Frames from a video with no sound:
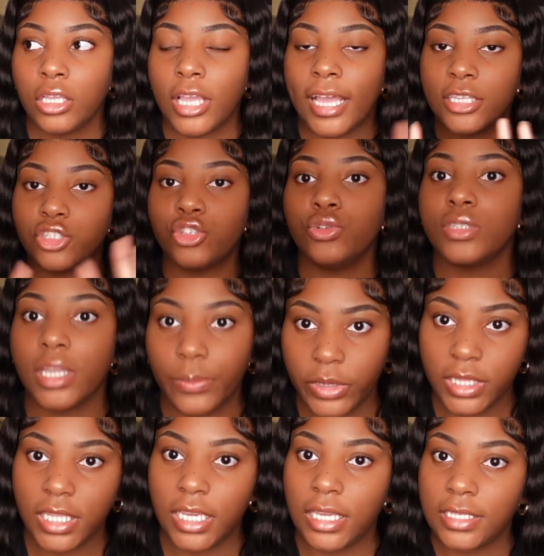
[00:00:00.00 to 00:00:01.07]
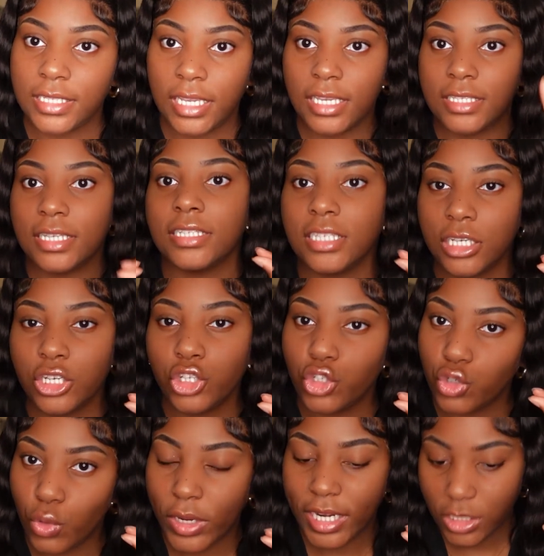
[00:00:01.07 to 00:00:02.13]
as two separate things like it doesn't
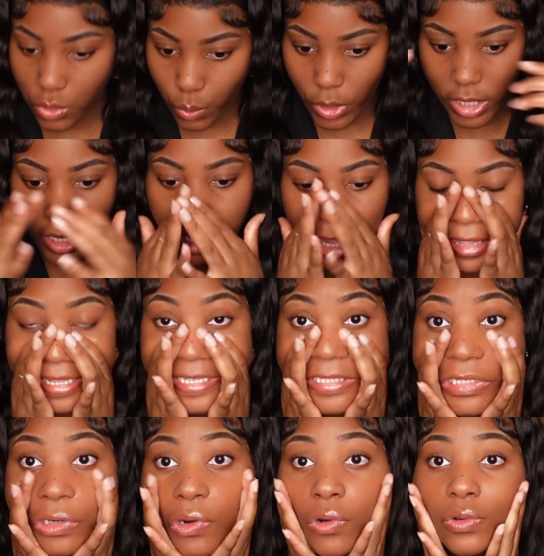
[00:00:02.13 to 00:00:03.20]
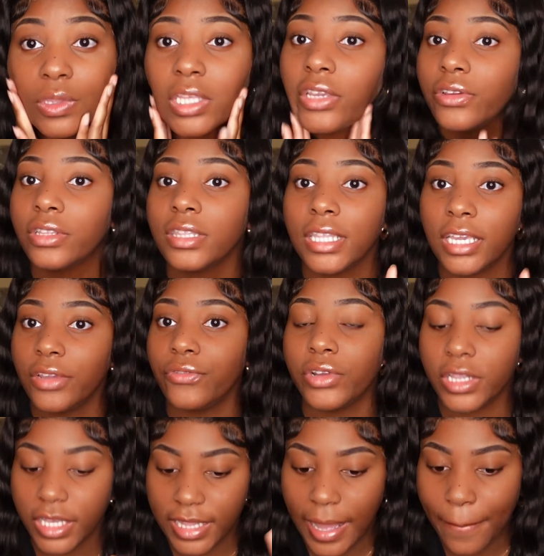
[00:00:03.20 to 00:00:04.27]
conjoin as one and that's the only thing
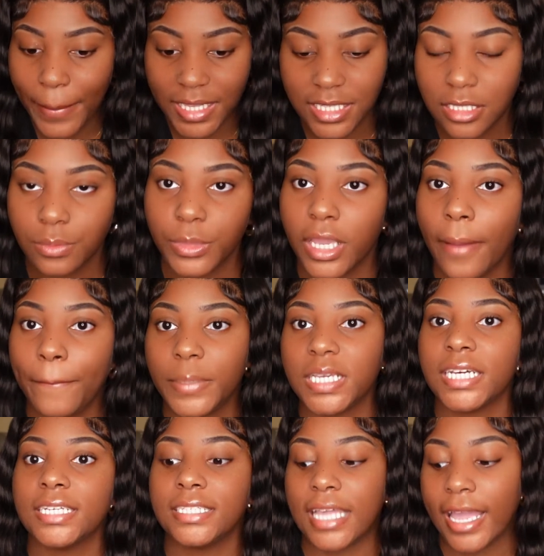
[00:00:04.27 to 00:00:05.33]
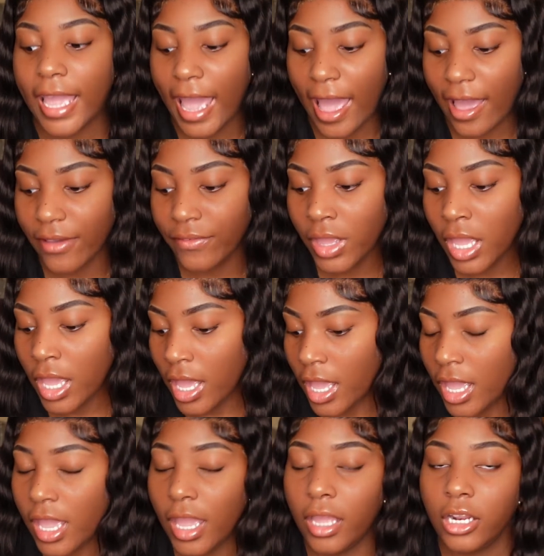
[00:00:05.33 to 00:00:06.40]
really that messes me up because I have
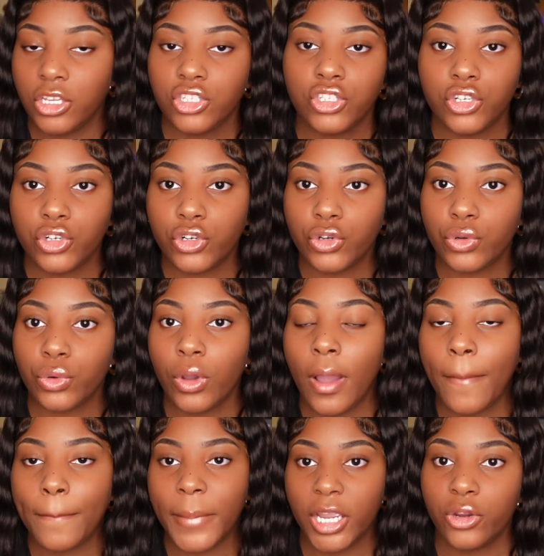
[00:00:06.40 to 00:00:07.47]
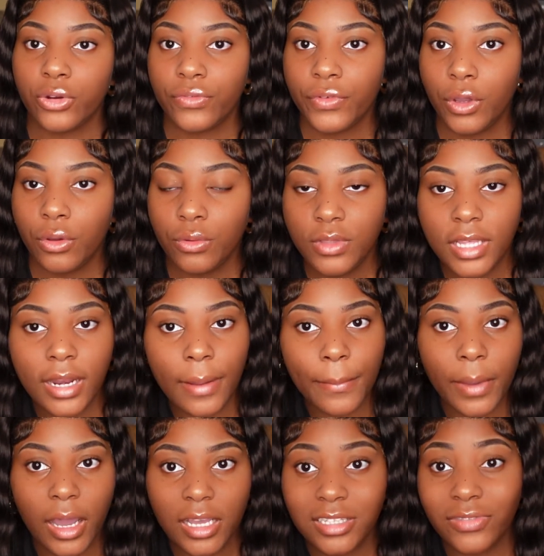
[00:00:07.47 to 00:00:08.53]
an external microphone that I
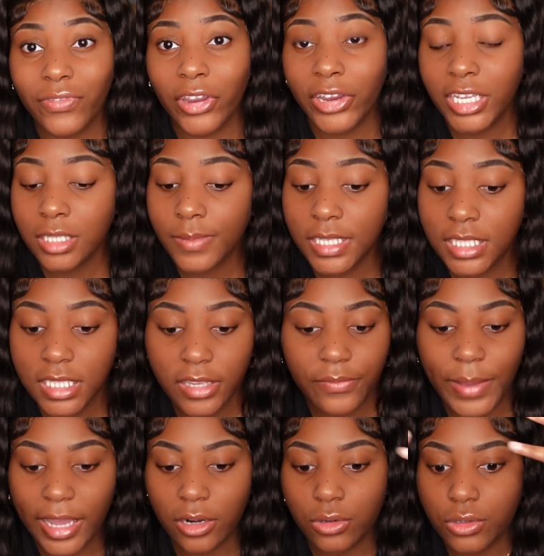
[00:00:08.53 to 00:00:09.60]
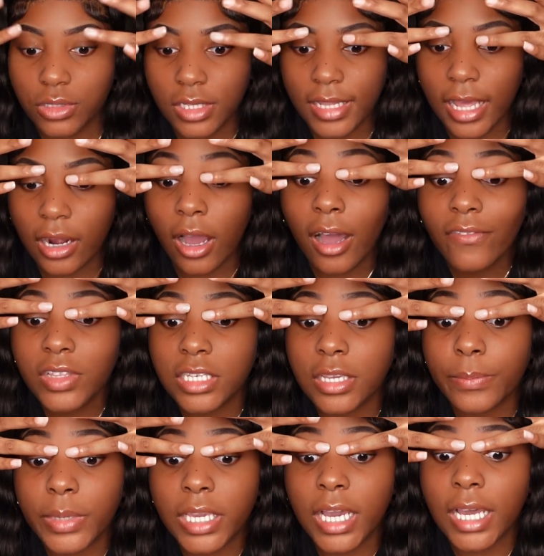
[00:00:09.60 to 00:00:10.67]
bought it's very expensive I don't use it that
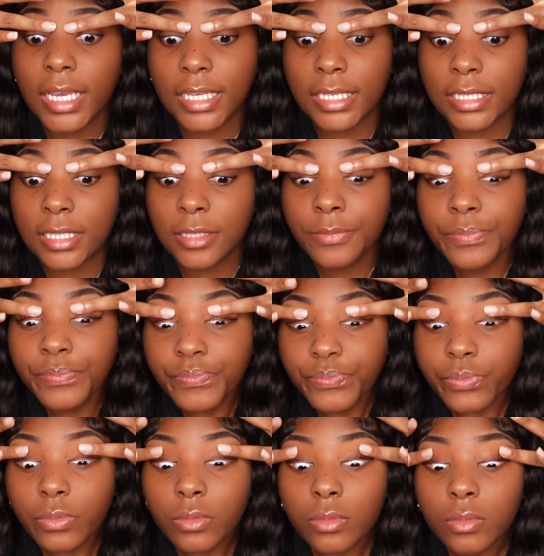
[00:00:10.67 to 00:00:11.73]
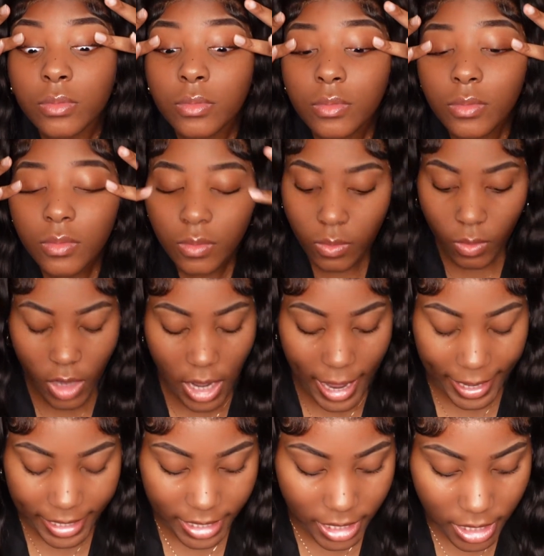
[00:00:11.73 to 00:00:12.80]
often because
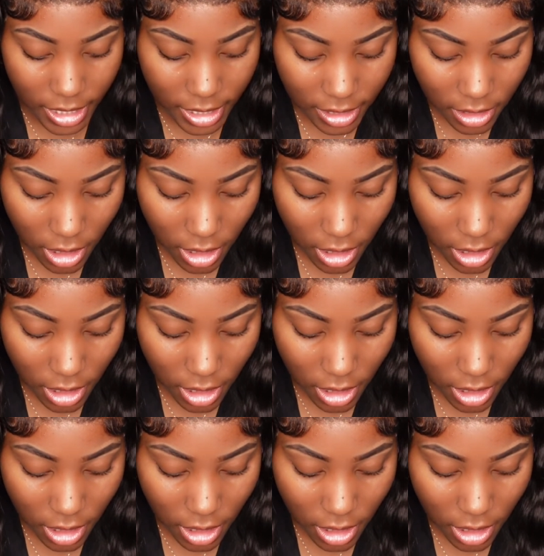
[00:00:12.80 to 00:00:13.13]
I can't